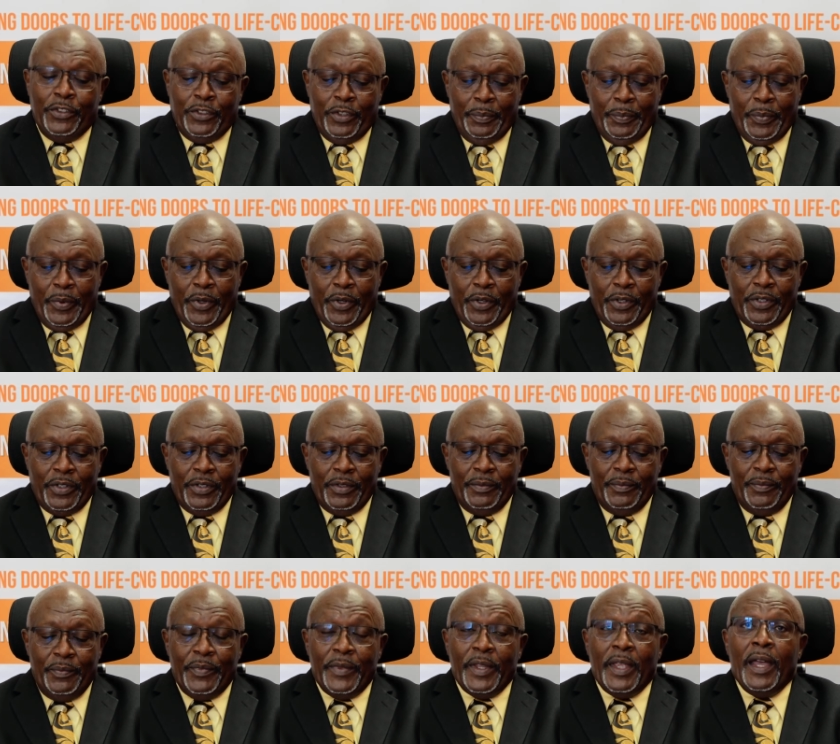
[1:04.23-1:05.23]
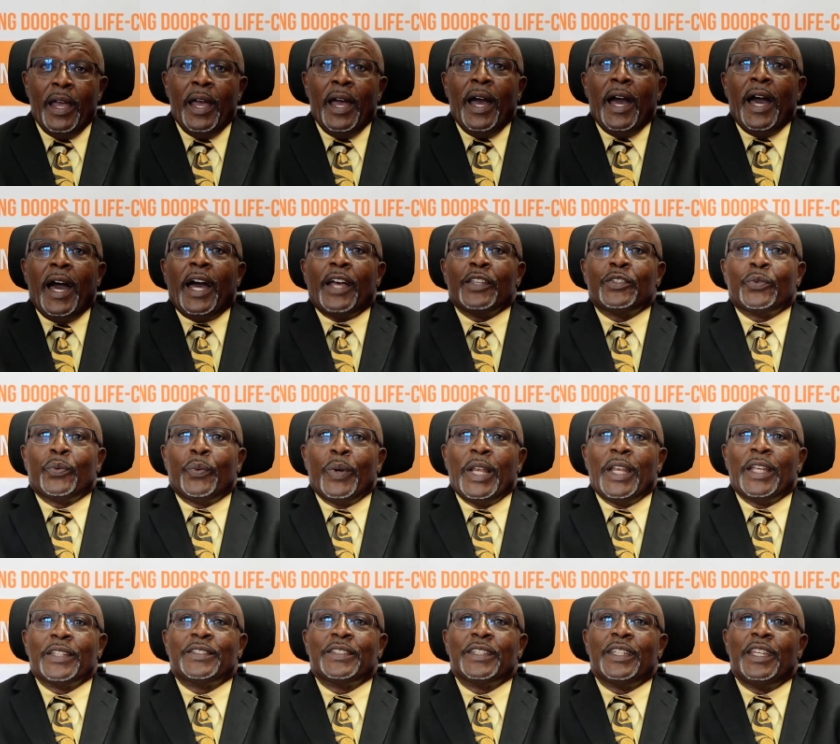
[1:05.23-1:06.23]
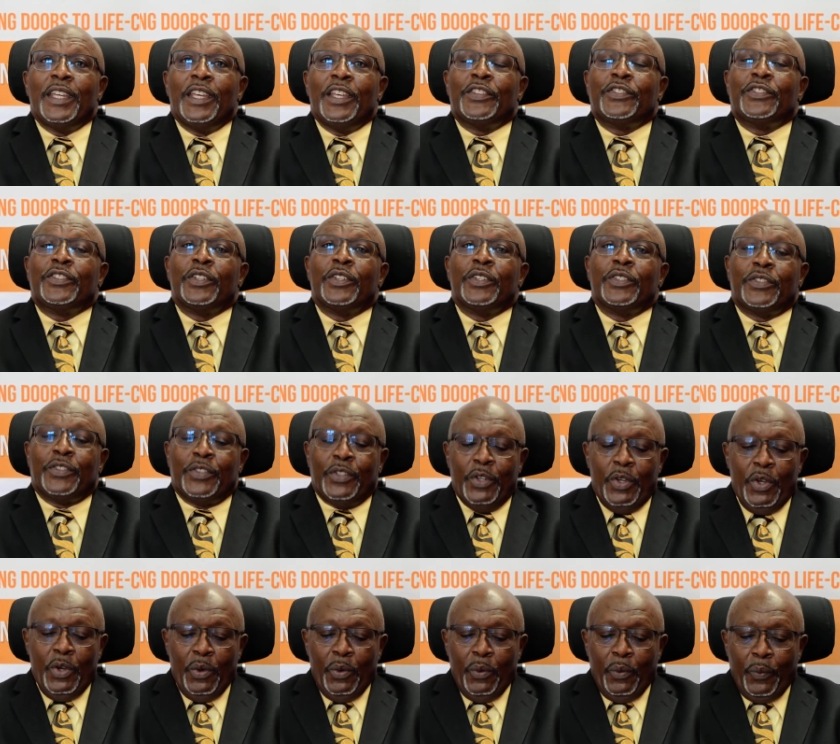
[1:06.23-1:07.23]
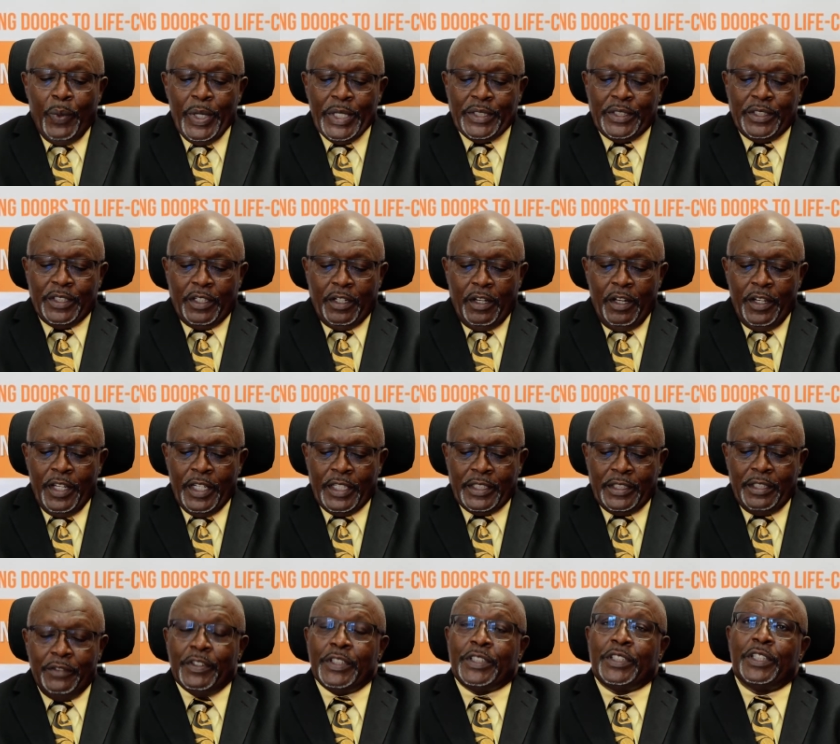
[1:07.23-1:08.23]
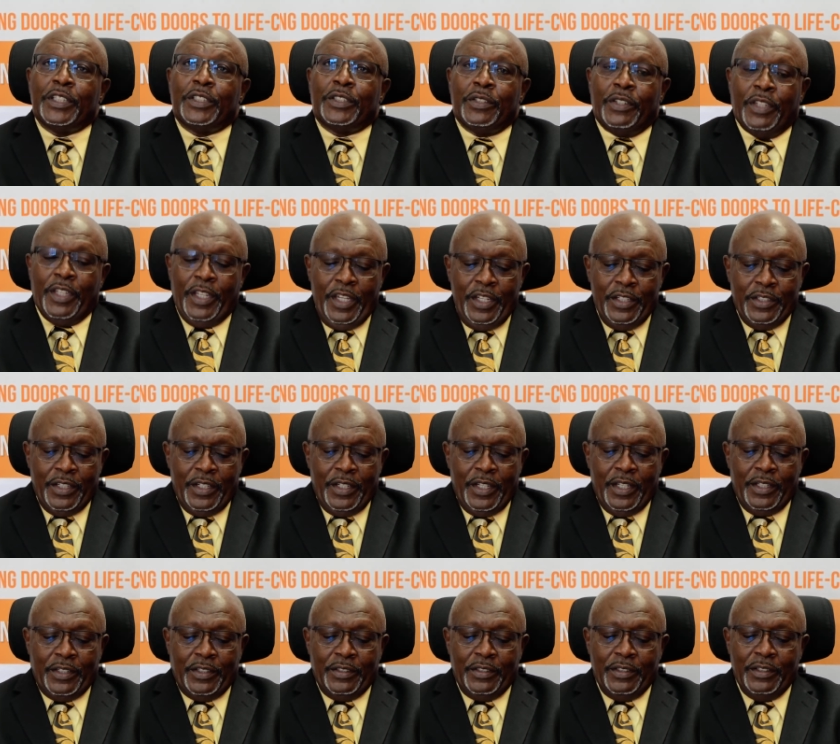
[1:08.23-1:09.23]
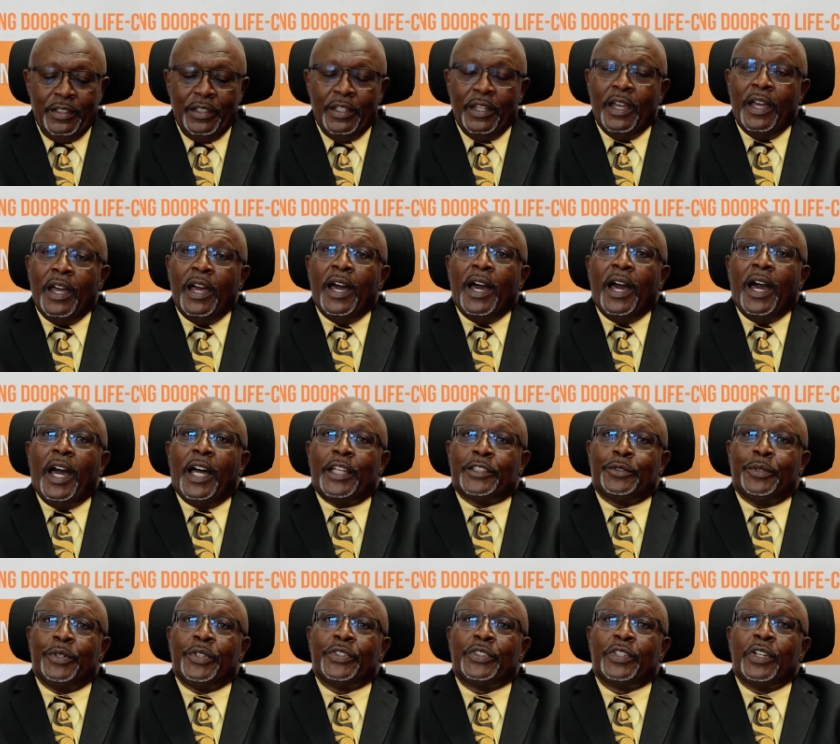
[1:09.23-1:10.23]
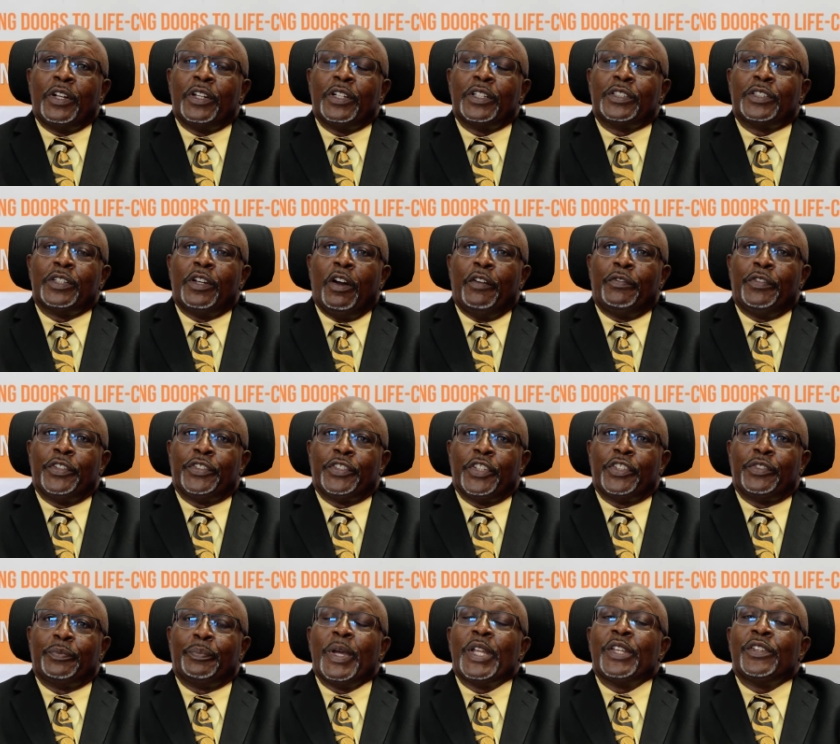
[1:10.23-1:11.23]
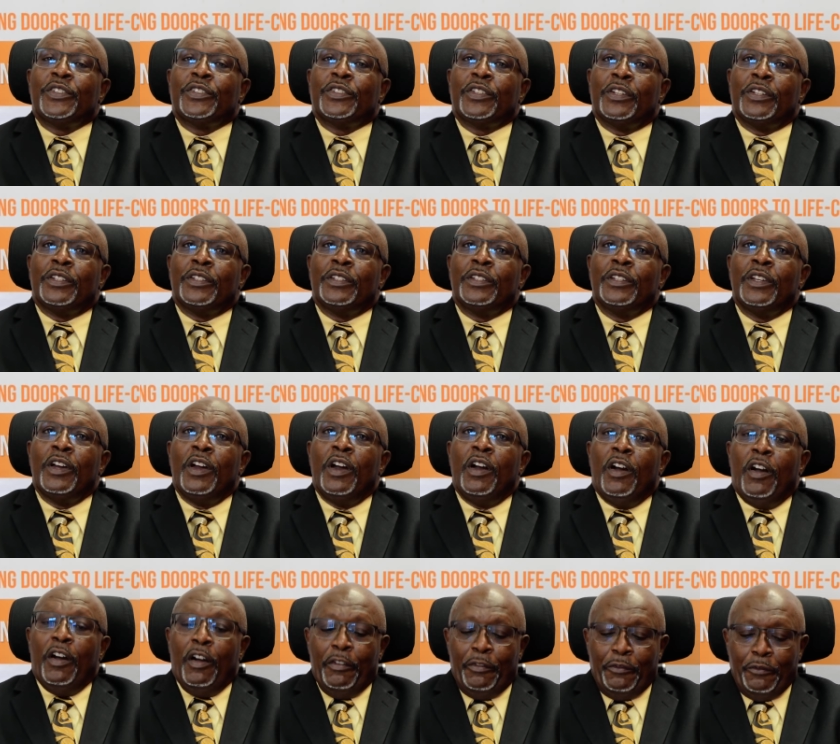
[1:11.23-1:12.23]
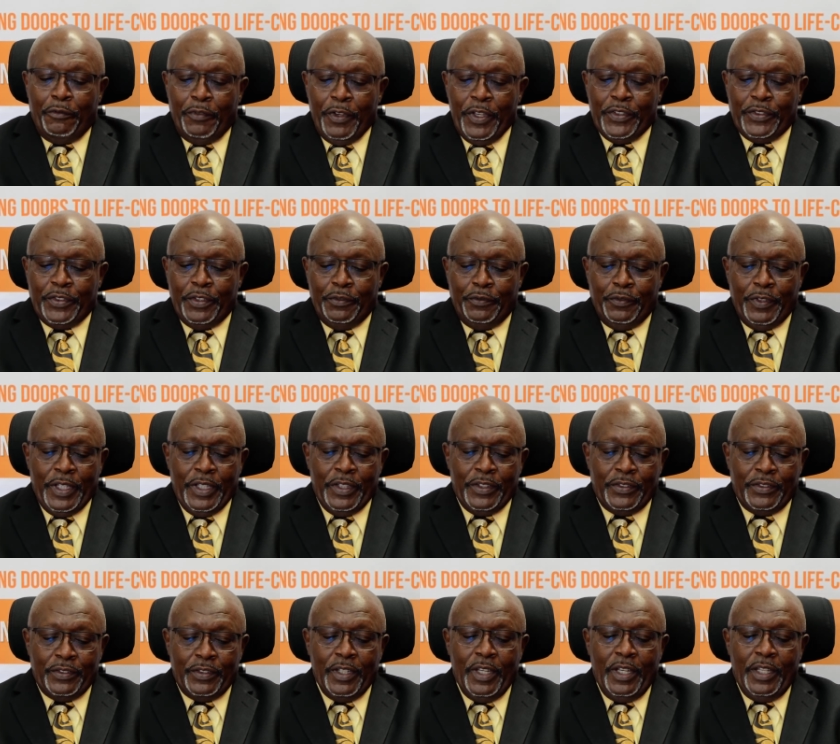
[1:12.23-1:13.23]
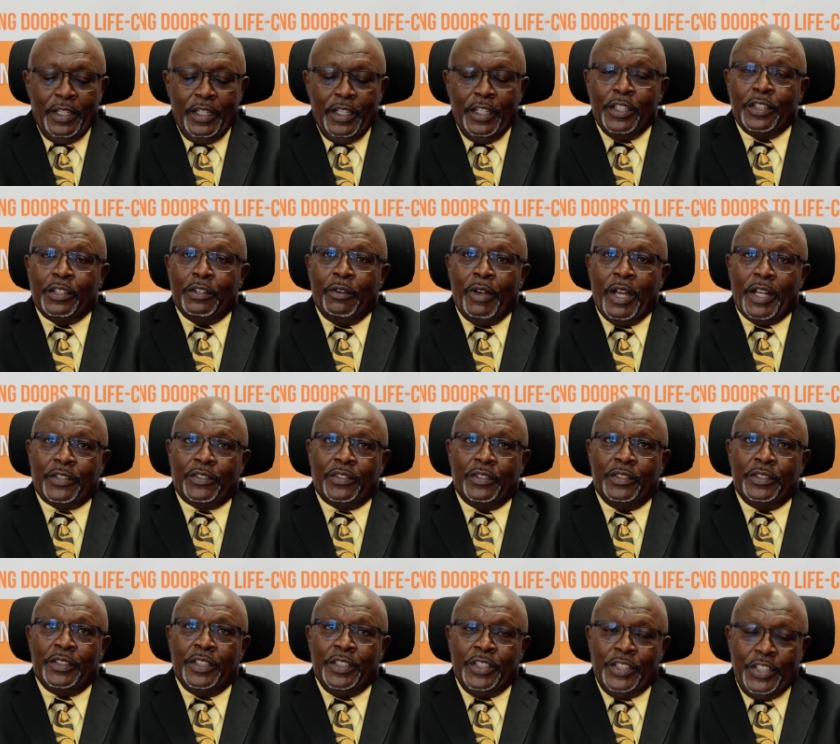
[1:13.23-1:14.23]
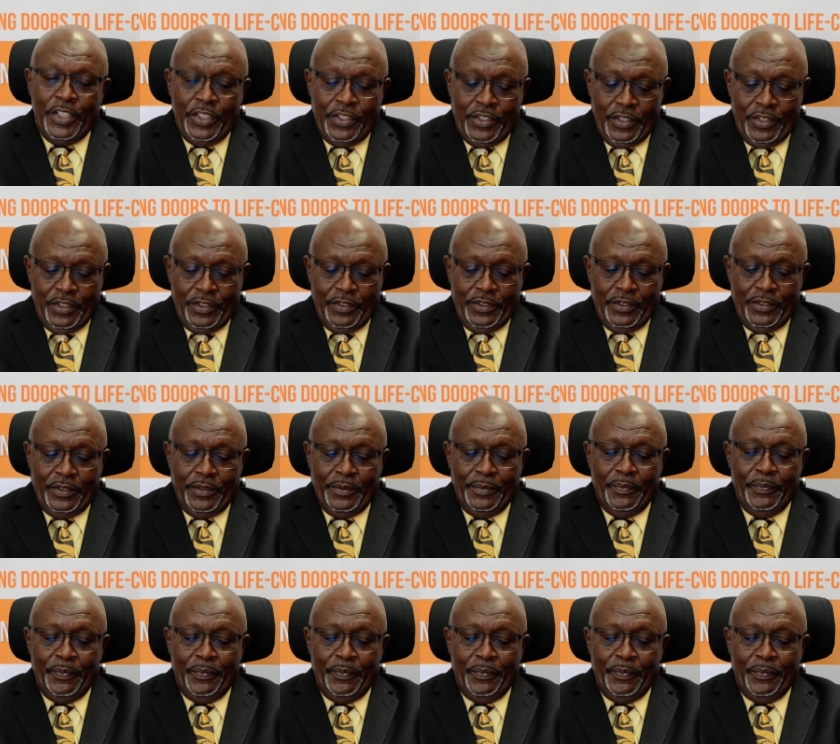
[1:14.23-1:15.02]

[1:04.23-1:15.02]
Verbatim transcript: support, as well as issues with connectivity to the internet as a result of the suspension of face to face interactions and teachings.